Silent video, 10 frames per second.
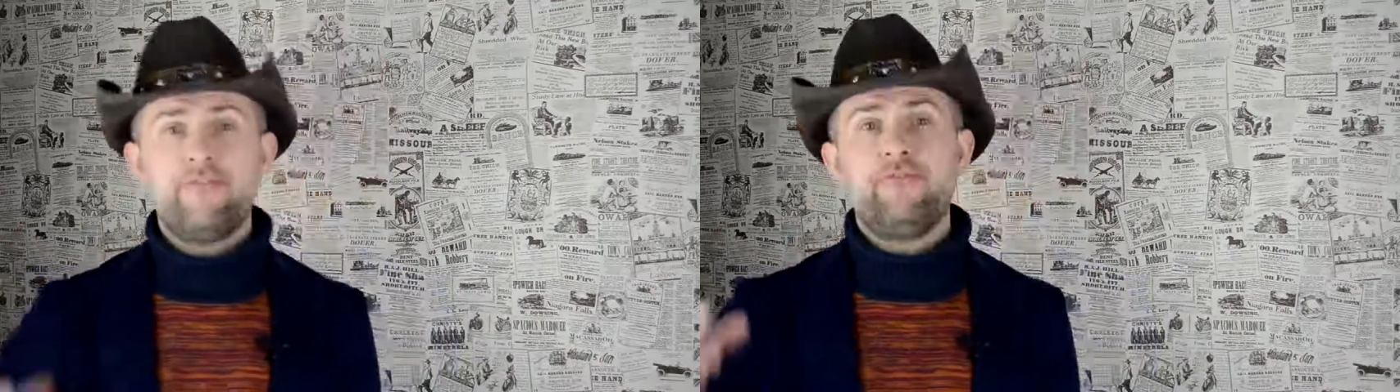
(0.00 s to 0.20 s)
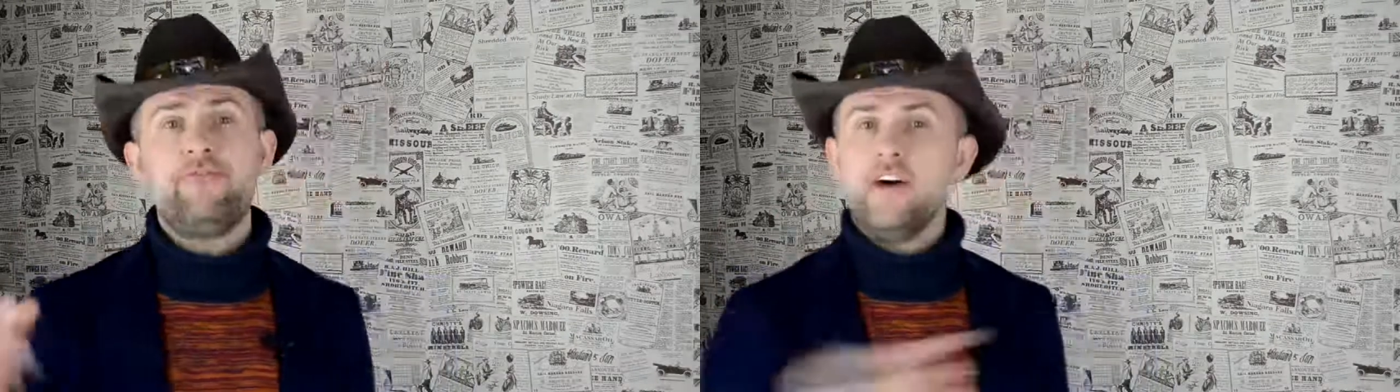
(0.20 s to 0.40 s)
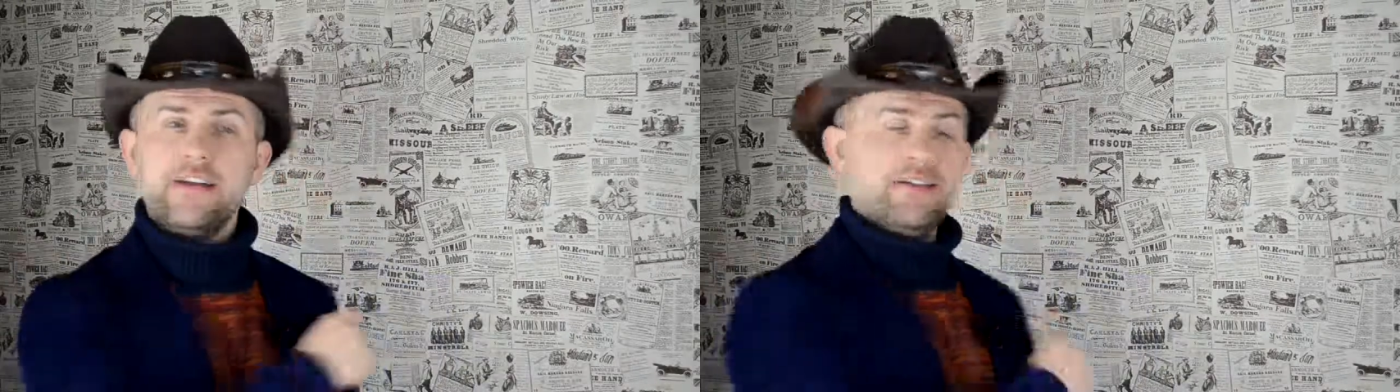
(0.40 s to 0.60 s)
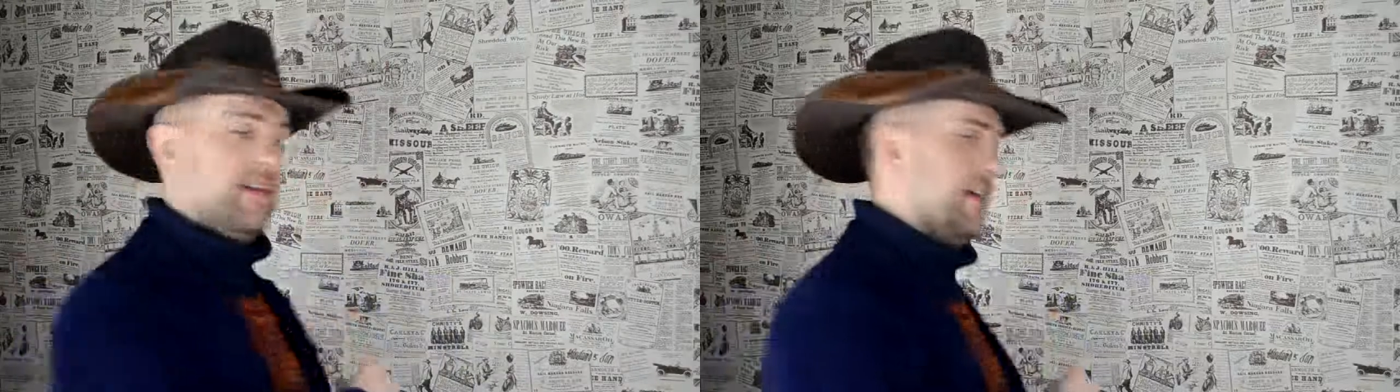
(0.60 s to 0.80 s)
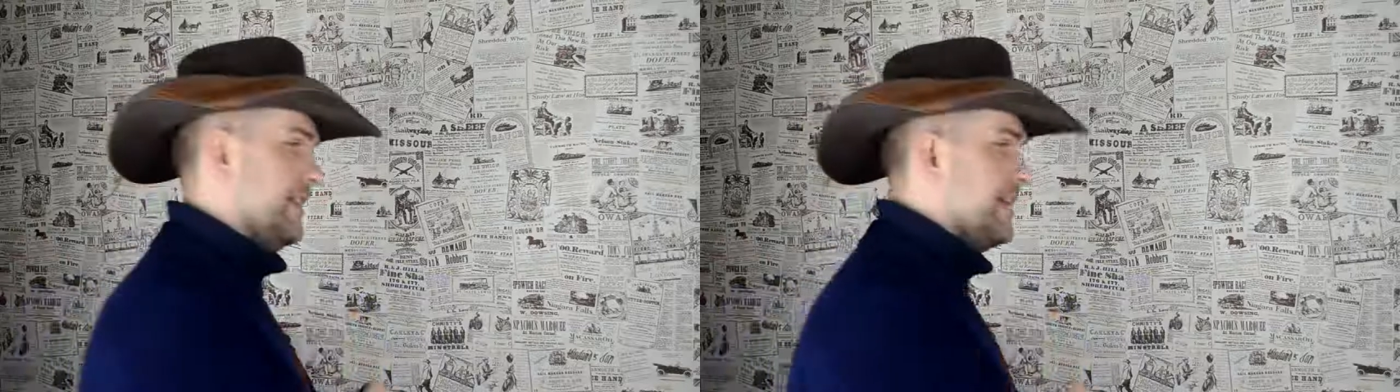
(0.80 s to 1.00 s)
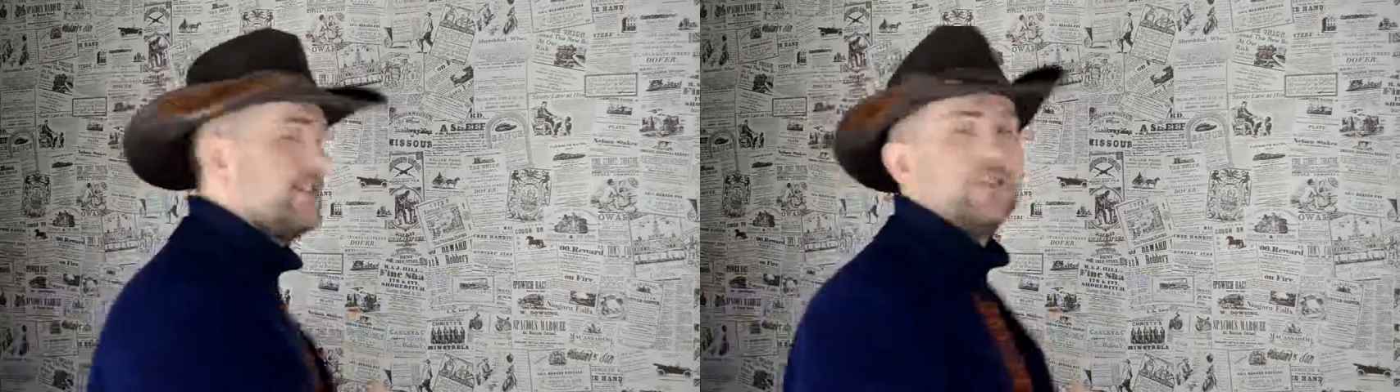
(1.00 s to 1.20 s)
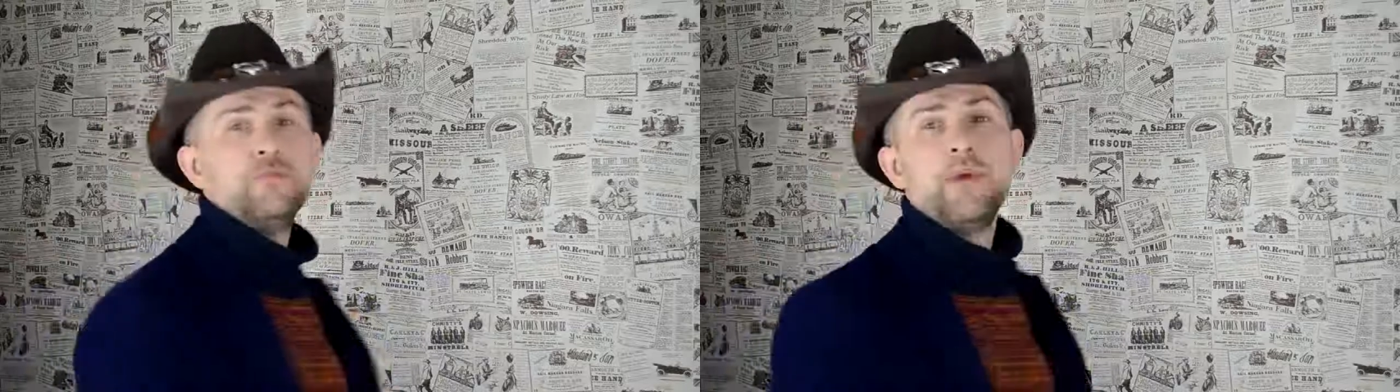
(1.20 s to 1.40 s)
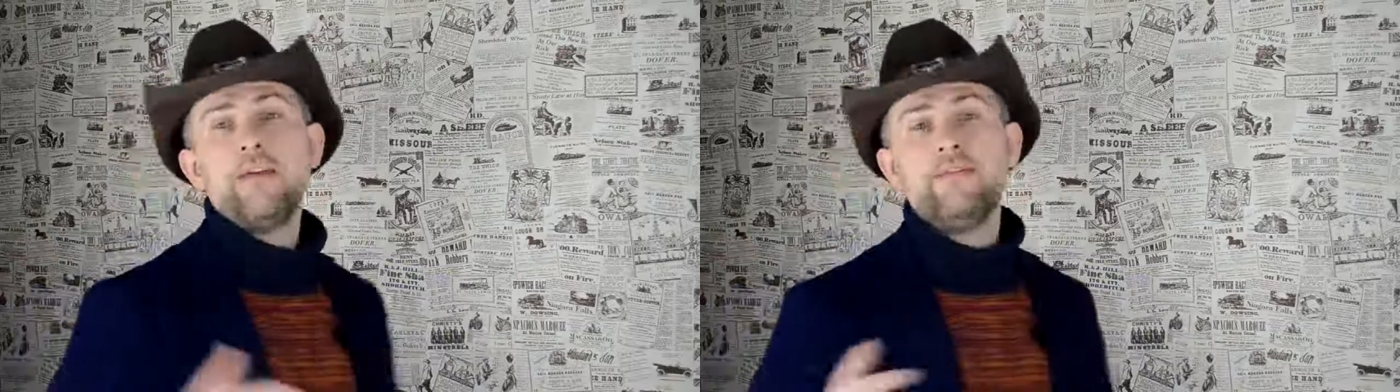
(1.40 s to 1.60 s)
fun. Let's
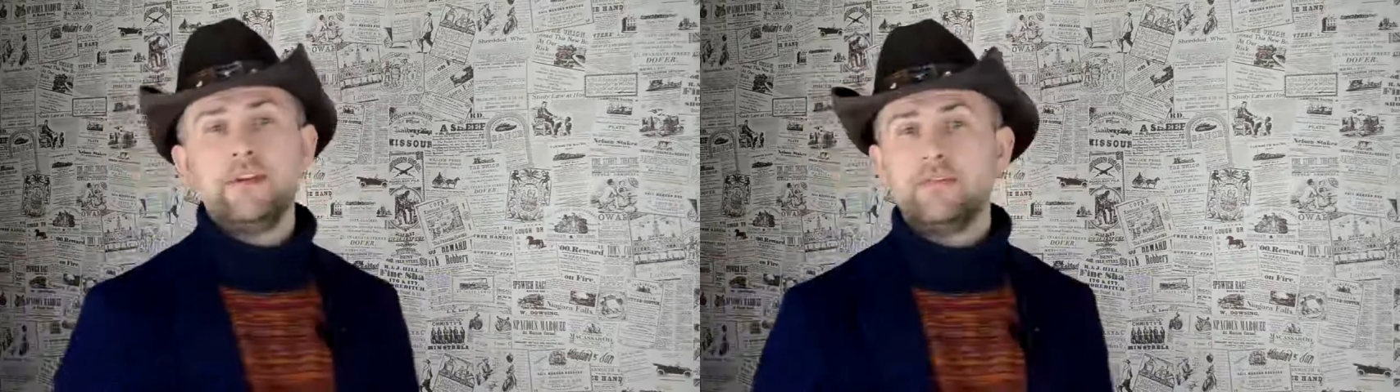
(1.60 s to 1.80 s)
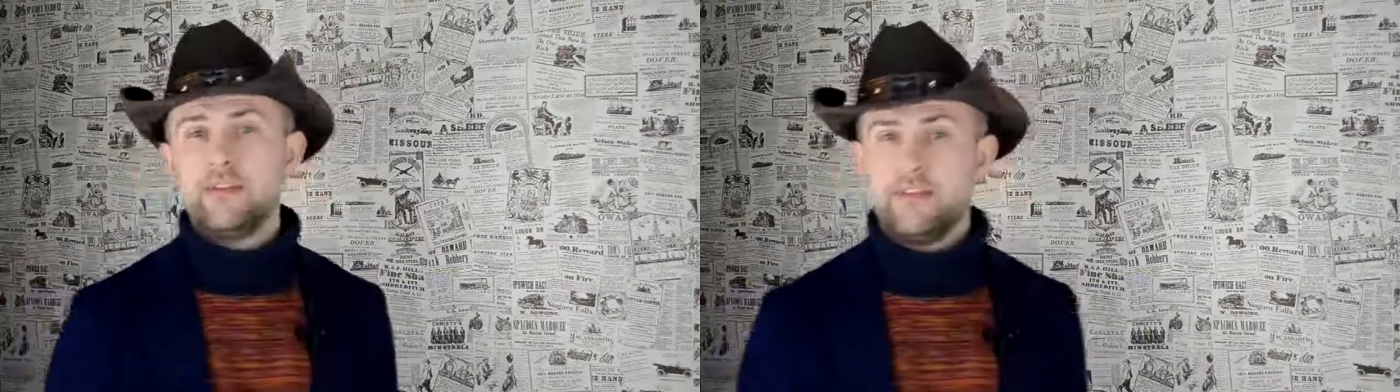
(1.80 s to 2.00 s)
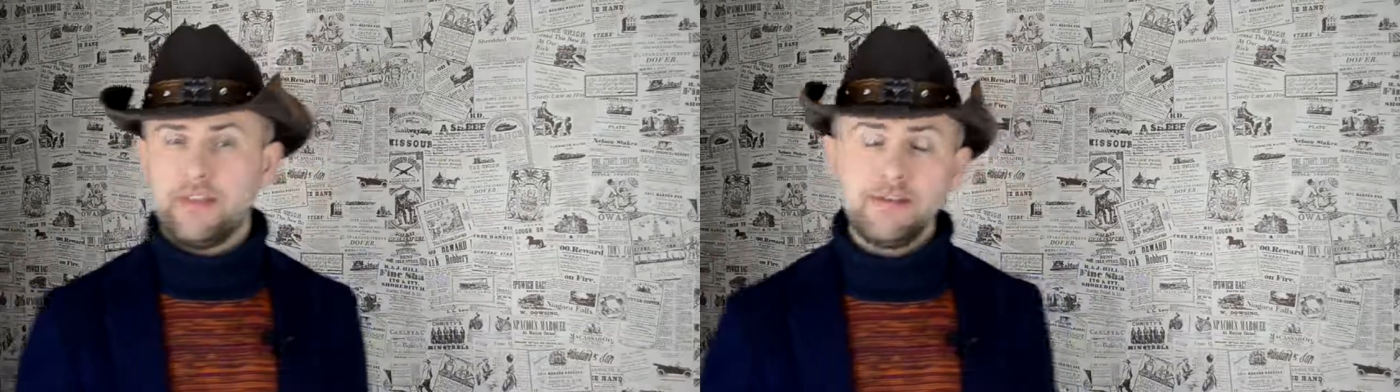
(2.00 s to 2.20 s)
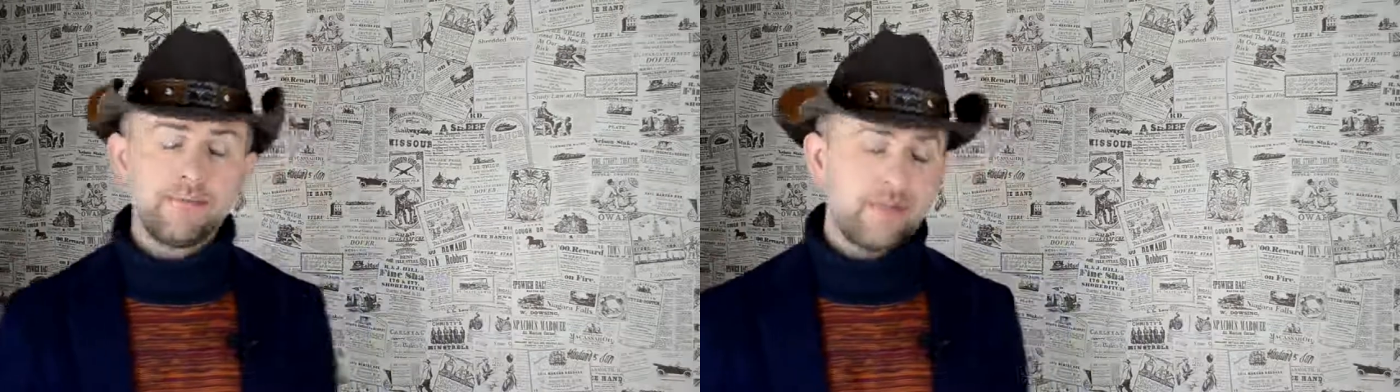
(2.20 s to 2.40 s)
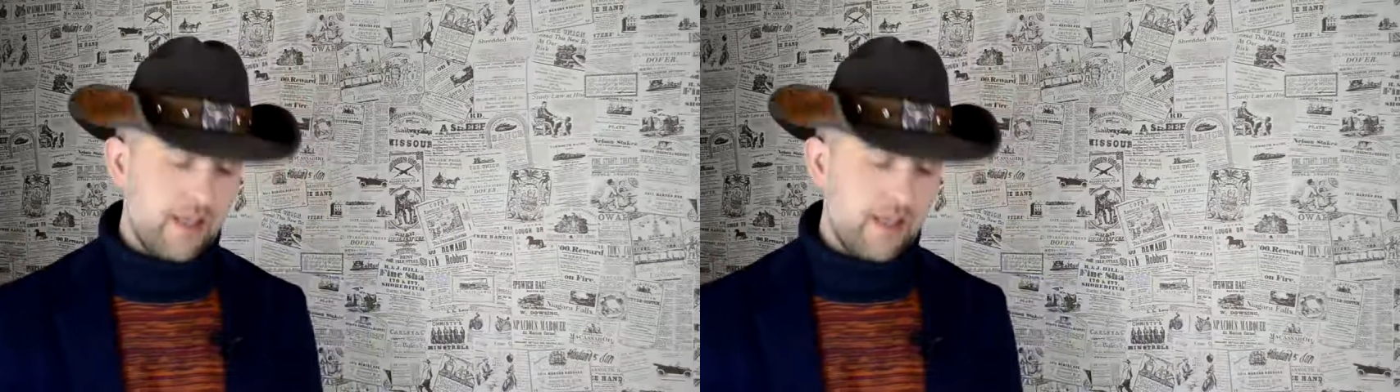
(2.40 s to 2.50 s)
do my favorite thing.